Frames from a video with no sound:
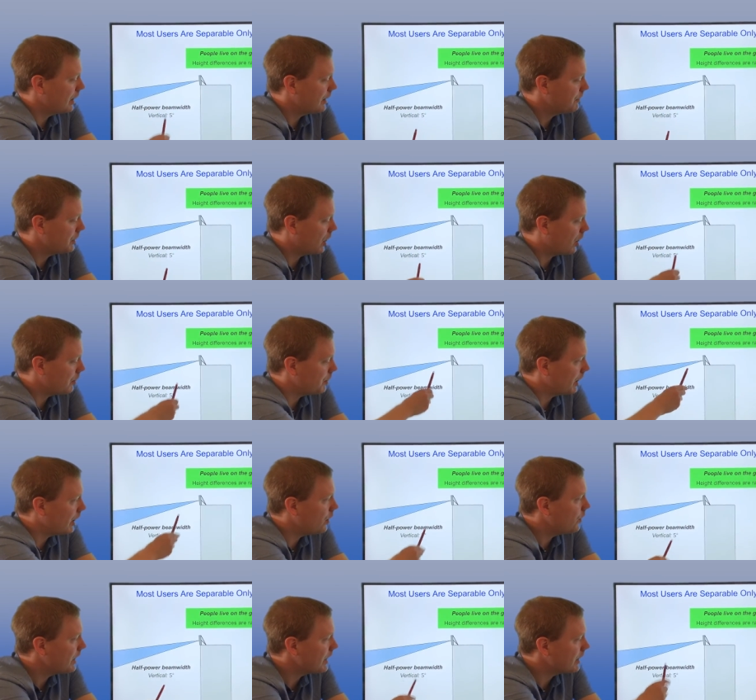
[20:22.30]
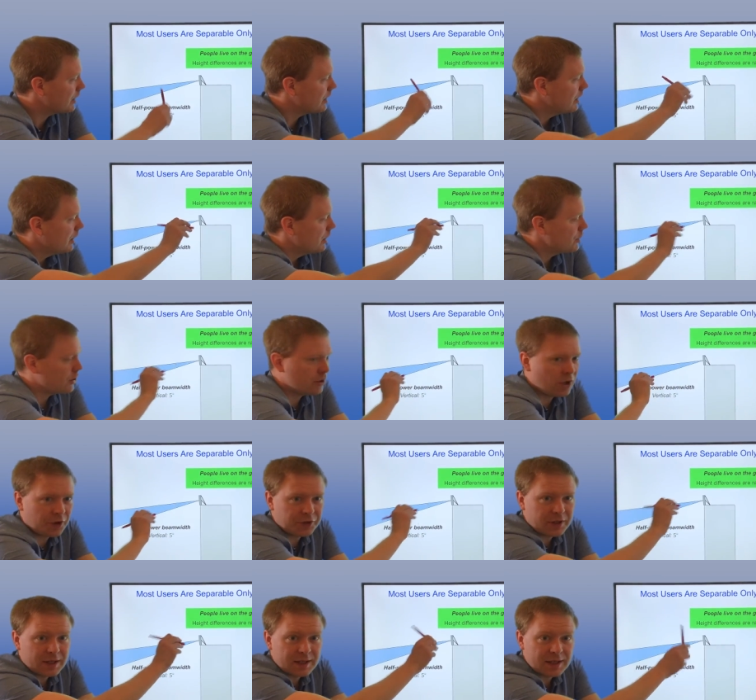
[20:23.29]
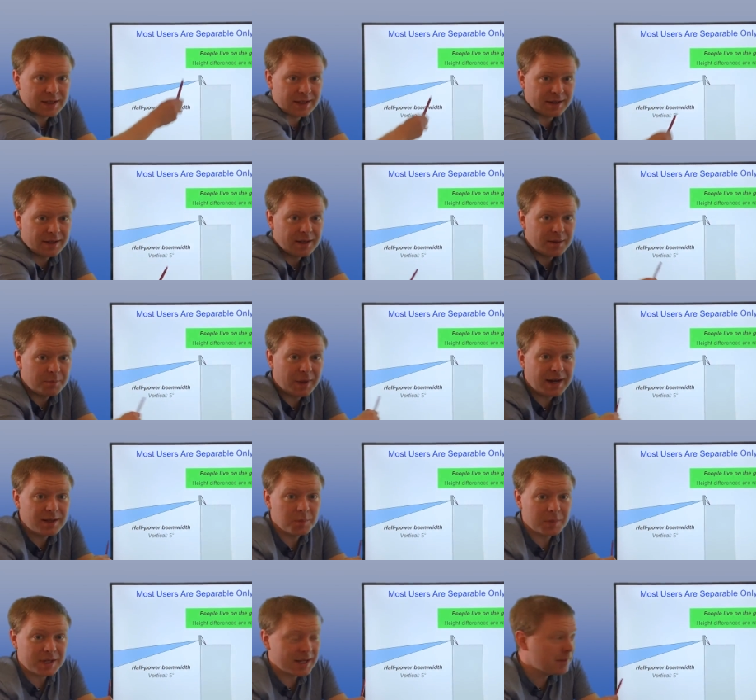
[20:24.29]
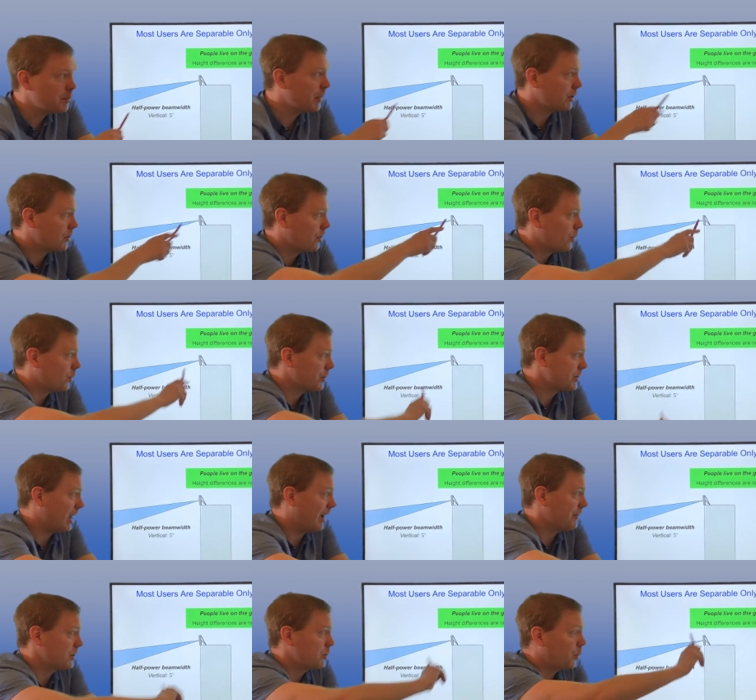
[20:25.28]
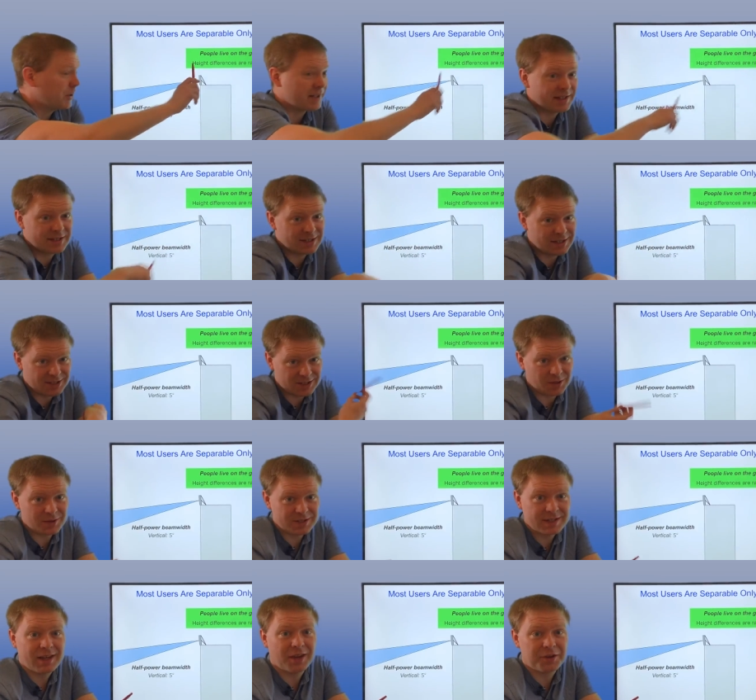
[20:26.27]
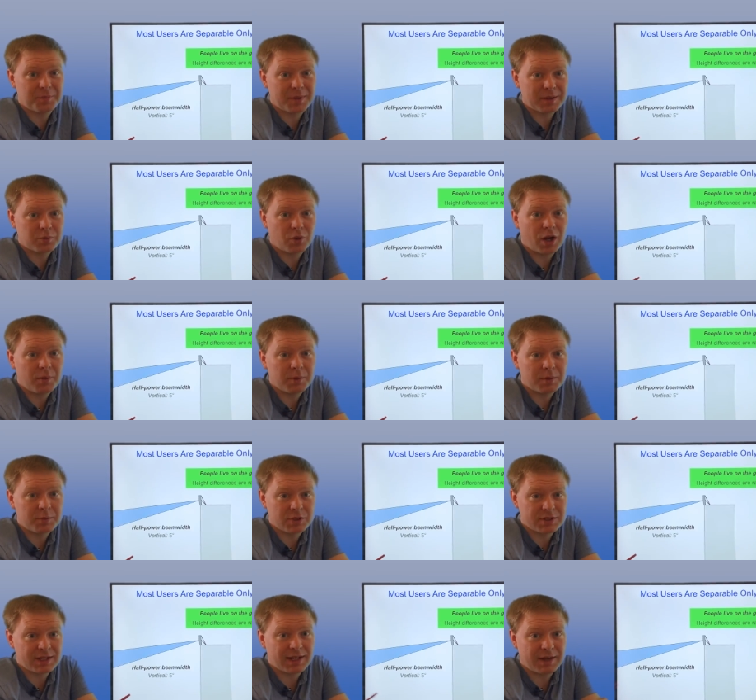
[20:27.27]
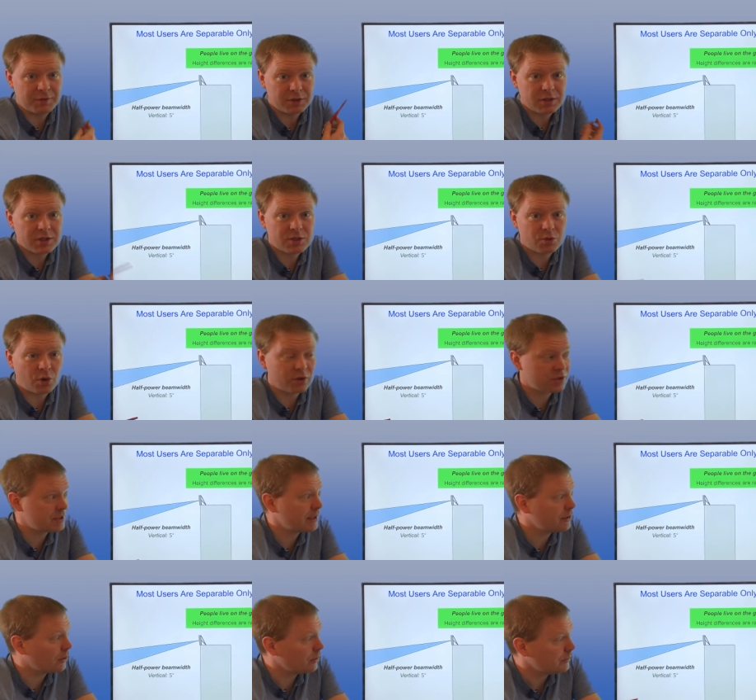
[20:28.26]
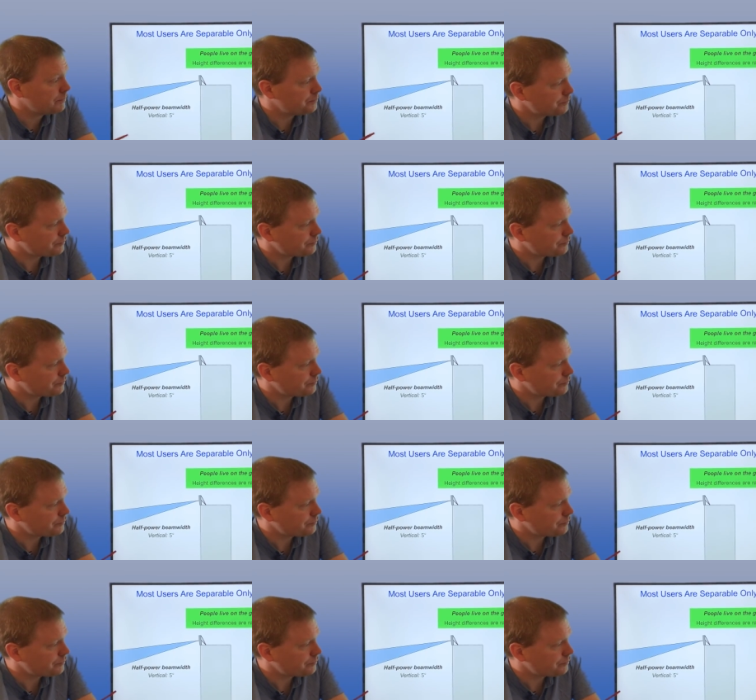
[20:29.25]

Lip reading: If you are below here, you're not in the main beam, but you also have a short distance, so it's not a big problem. You still have a strong signal.